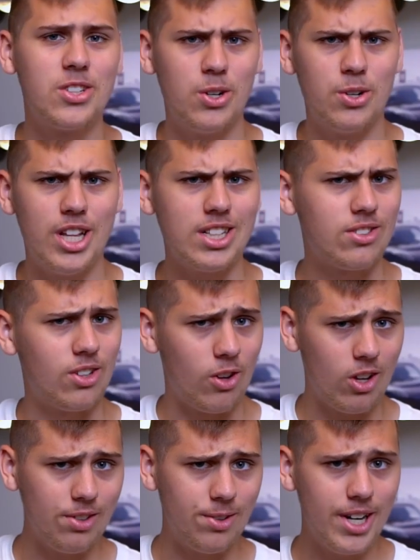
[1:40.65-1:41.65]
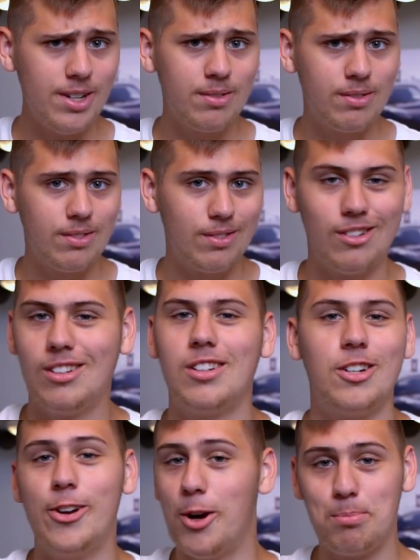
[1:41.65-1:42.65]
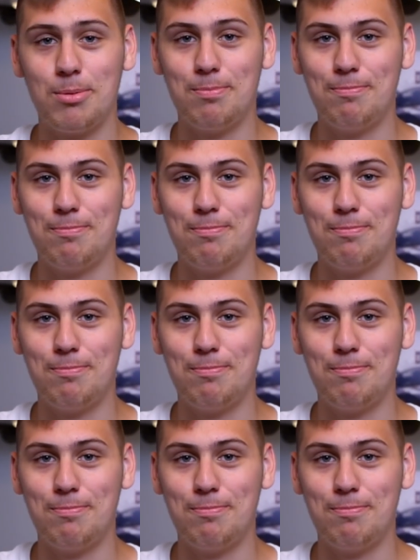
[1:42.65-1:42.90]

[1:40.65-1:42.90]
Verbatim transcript: So that's still good, right? Nope.